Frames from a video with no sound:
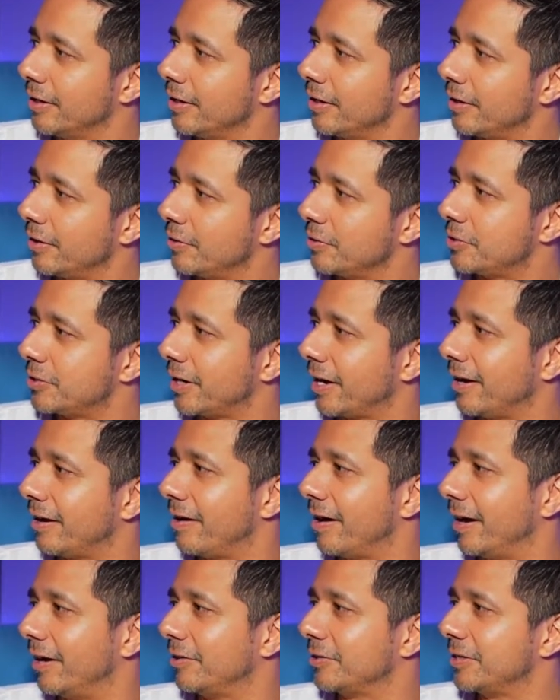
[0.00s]
You're saying, all
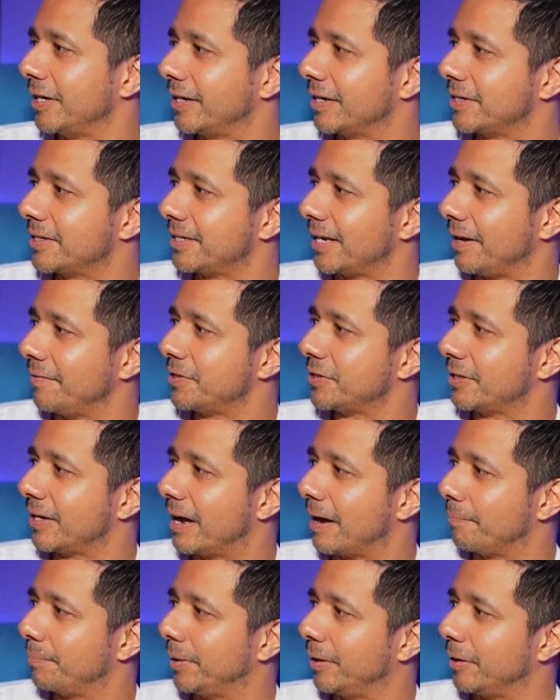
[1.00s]
right, I'll take a safe
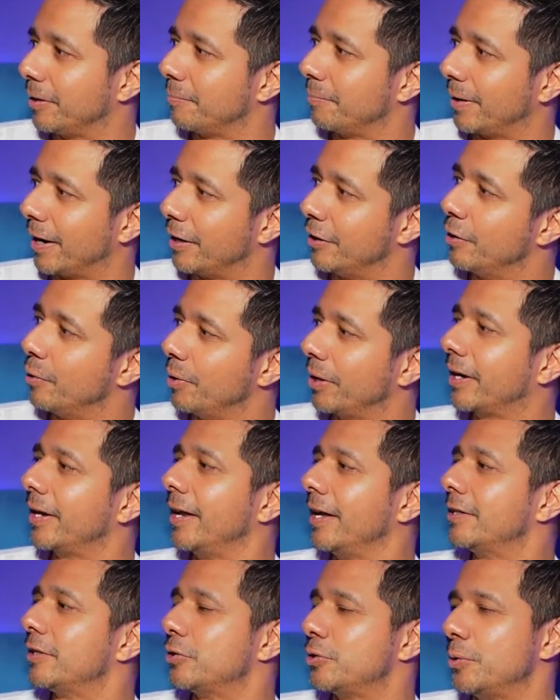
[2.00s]
stop here, but I know I could
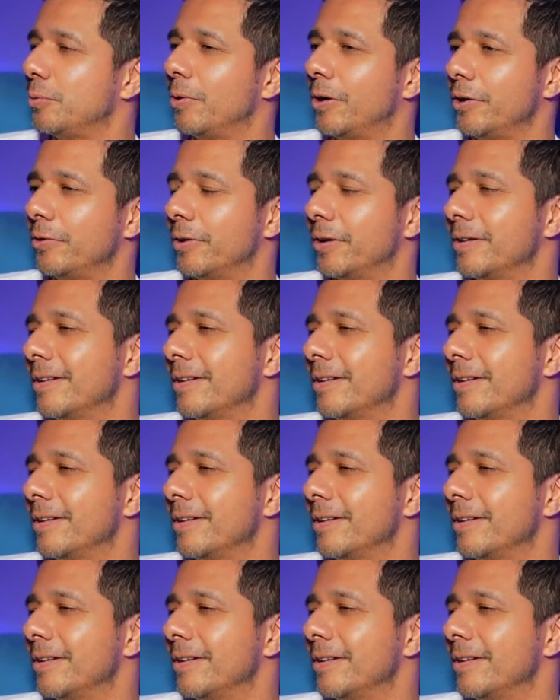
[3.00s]
hit the 200.